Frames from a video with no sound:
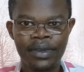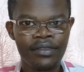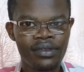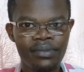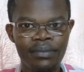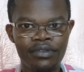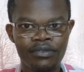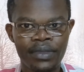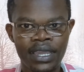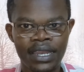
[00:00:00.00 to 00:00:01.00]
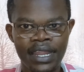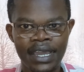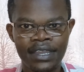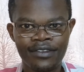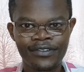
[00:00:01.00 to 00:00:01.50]
I will be able to make a
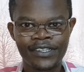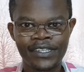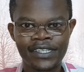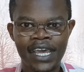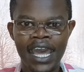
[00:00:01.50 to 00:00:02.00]
diagnosis